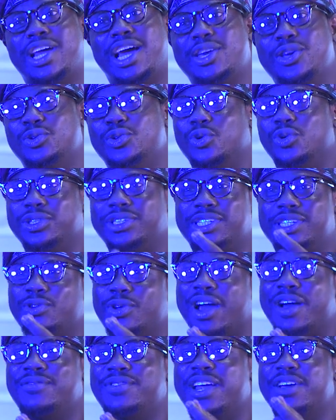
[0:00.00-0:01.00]

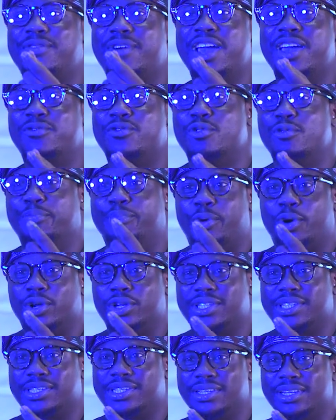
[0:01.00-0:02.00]
have never even
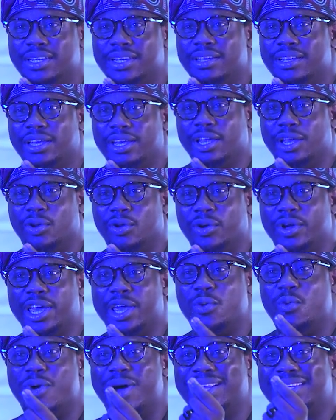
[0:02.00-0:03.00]
bought, a
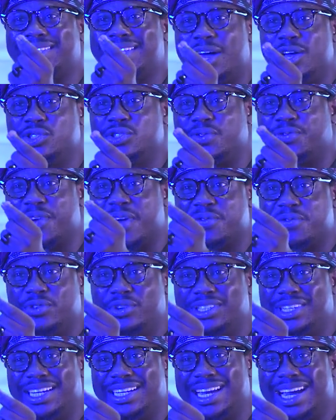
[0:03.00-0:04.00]

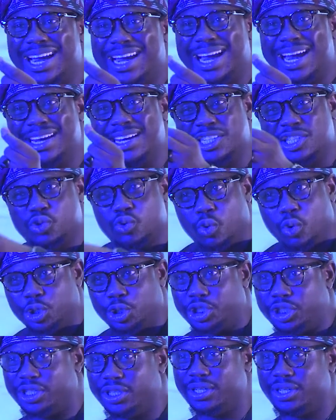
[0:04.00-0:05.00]
1,500 naira
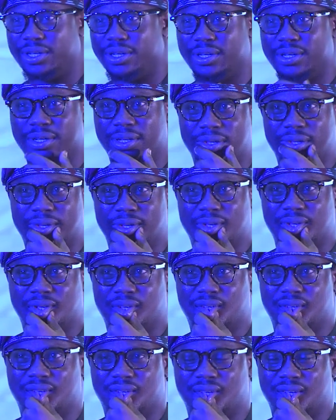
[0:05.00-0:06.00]
wristwatch.
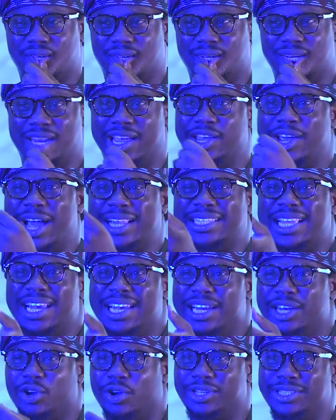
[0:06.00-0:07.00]
Then you are
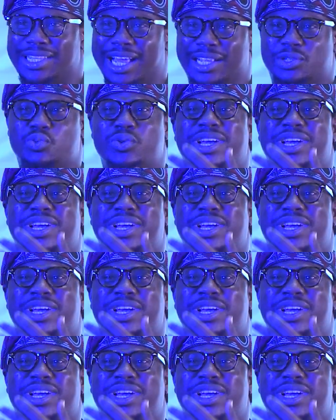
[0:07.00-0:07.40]
telling us that